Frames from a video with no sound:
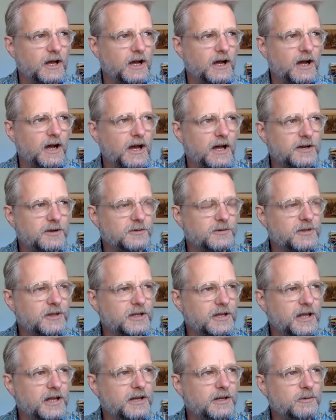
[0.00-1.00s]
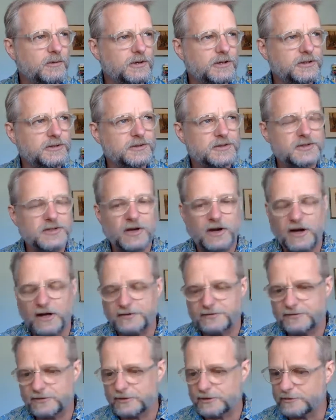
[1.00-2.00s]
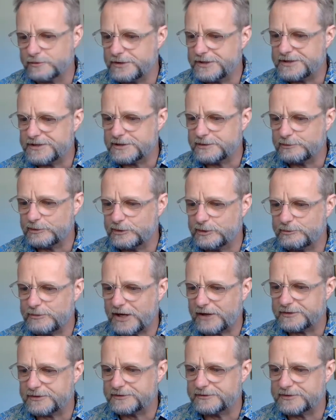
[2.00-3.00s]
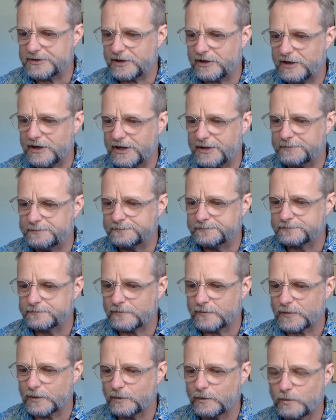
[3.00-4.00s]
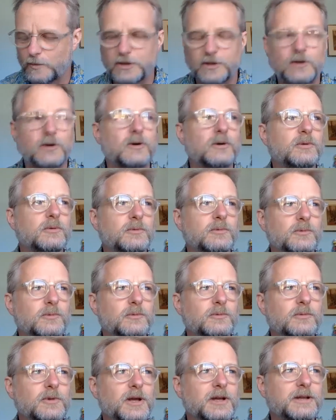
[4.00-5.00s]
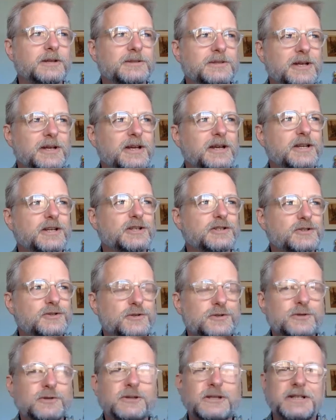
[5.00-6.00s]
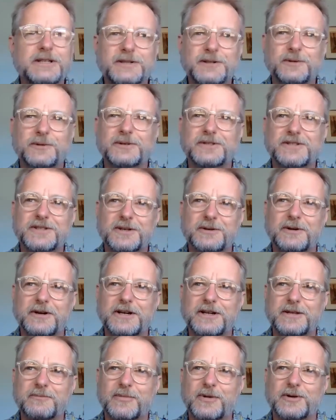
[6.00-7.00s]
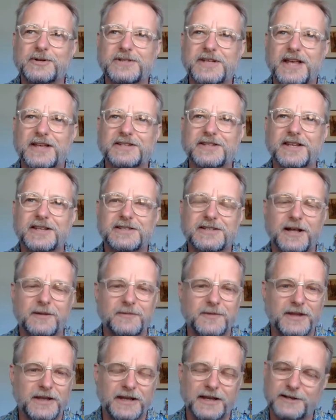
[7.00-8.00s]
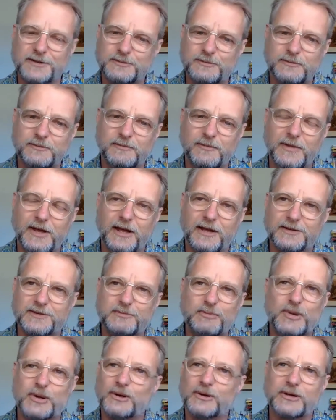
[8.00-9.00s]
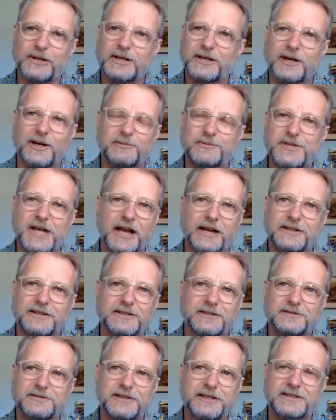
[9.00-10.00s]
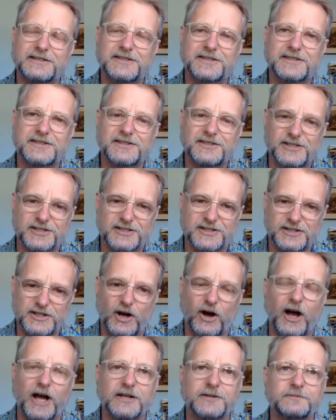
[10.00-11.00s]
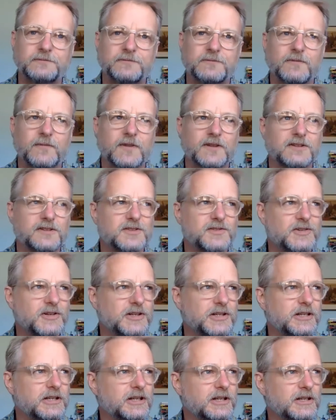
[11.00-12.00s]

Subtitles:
I don't think anyone who's taught for a reasonable amount of time will truly endorse the grading process as something as purely objective. It's just not. It's a very